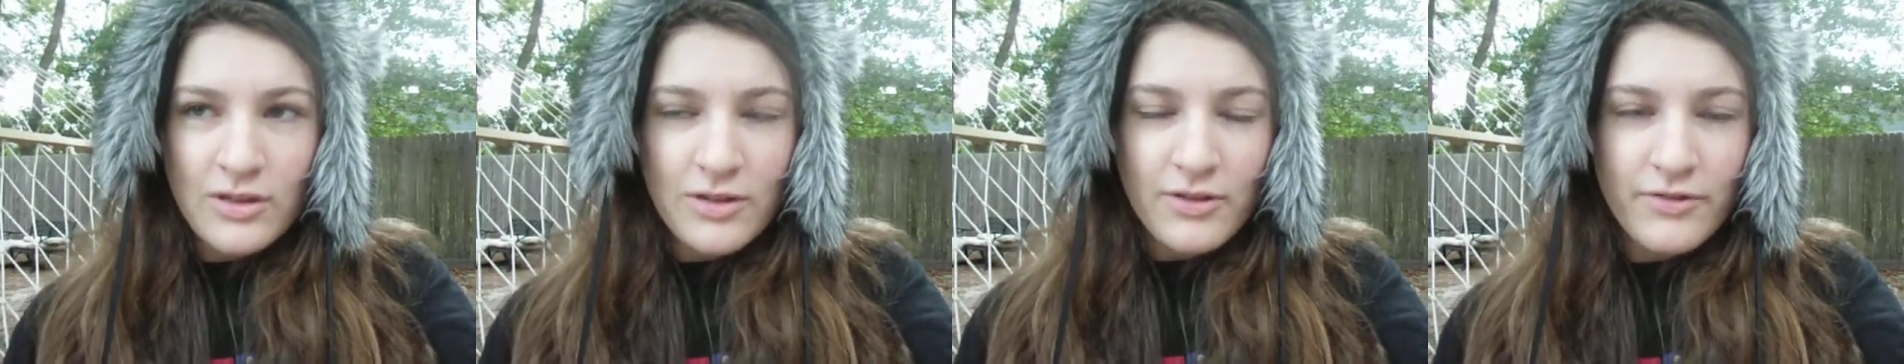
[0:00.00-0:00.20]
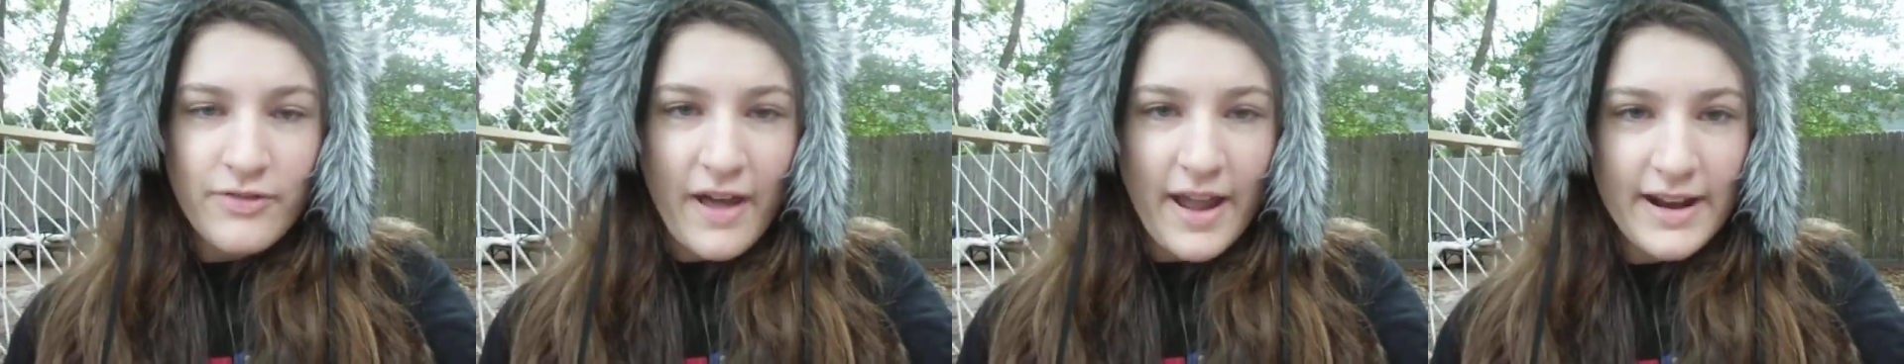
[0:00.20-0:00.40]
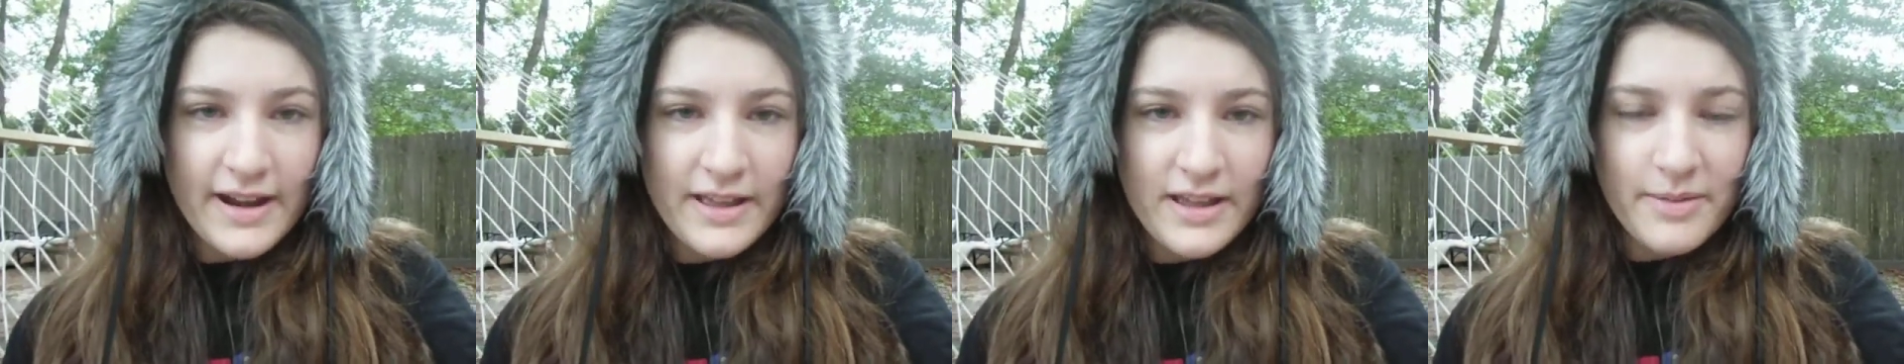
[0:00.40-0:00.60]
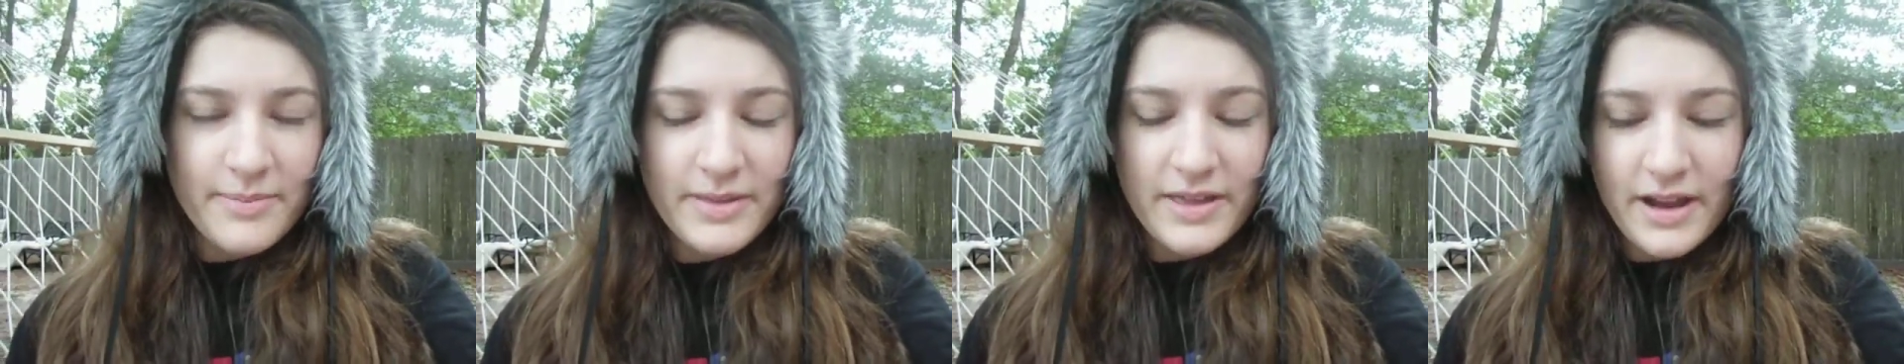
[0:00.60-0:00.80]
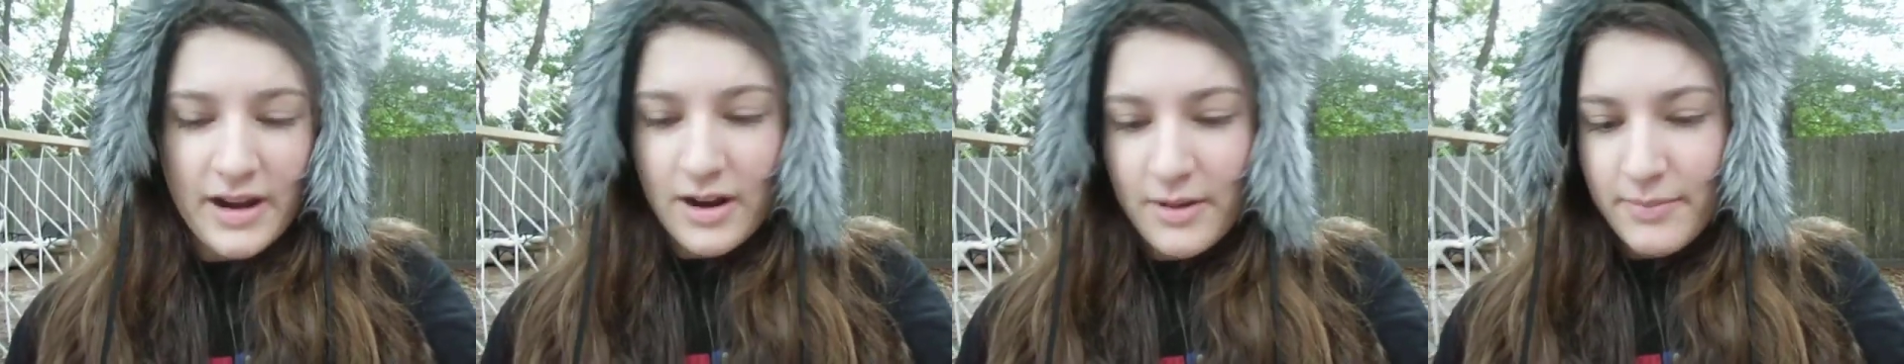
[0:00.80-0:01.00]
fighting up
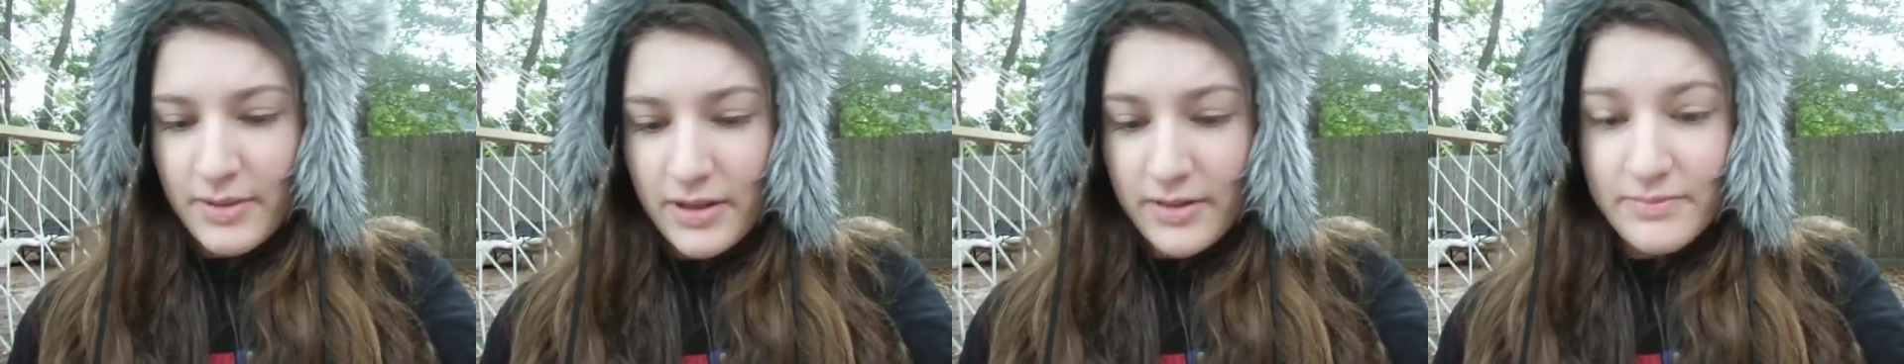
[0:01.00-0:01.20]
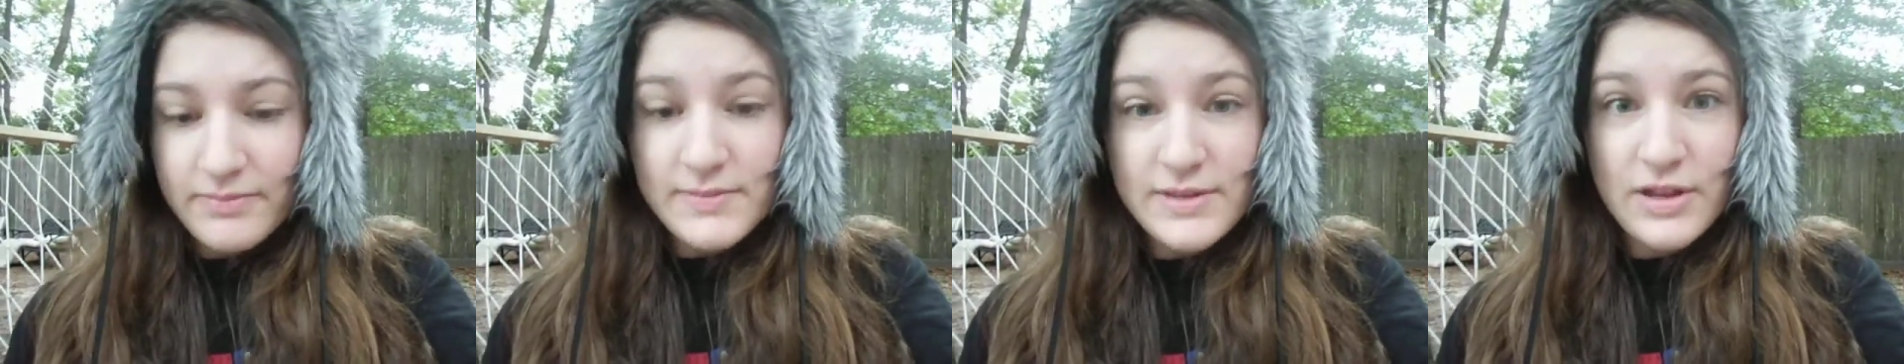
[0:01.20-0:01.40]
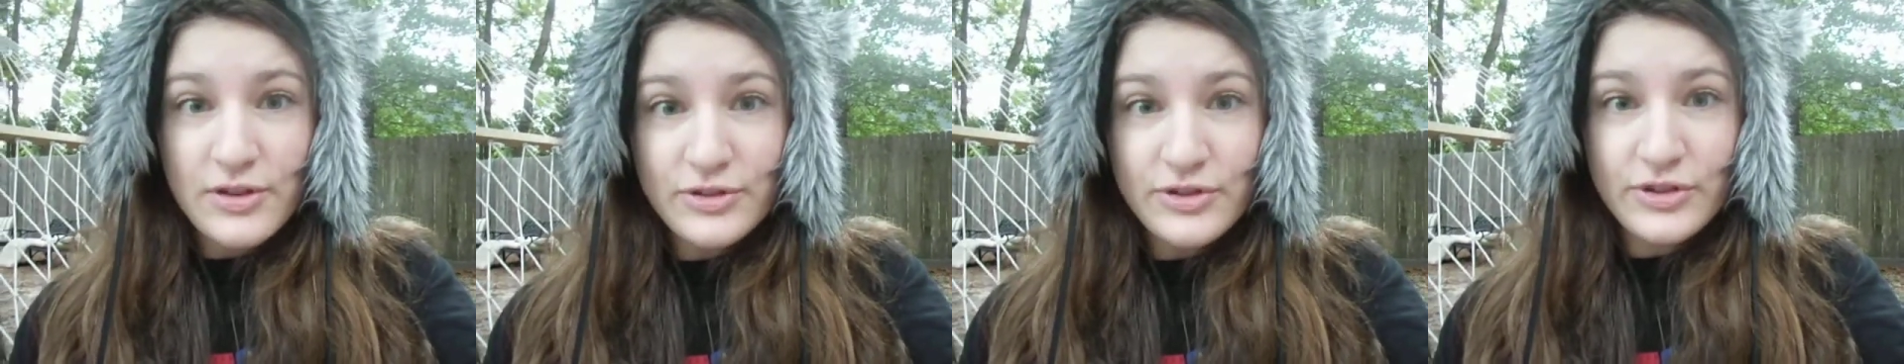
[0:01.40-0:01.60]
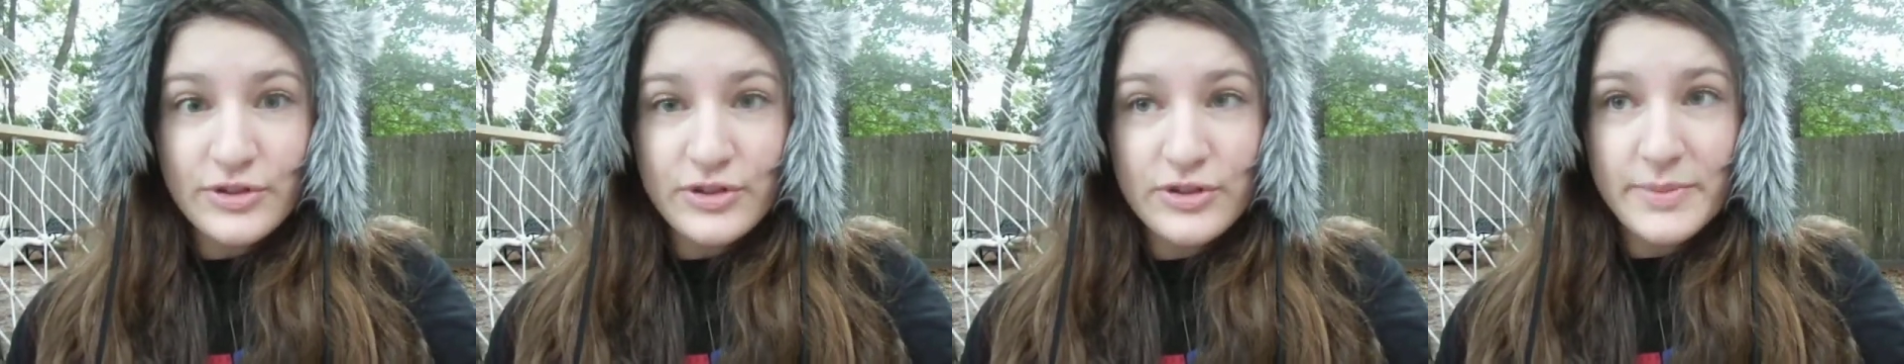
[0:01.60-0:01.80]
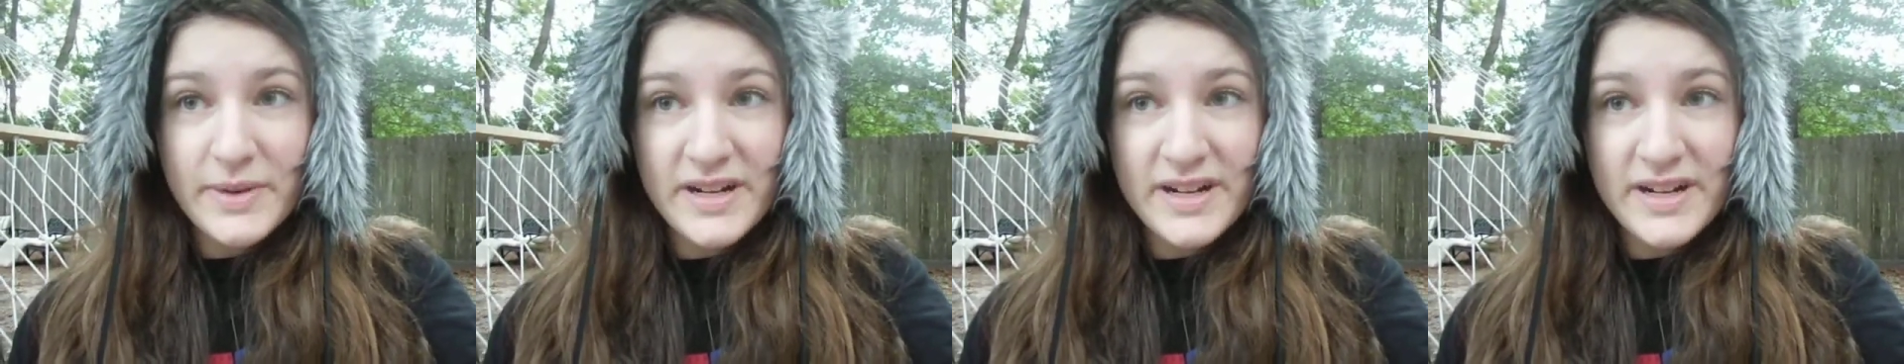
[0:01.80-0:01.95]
there, but Neal Shusterman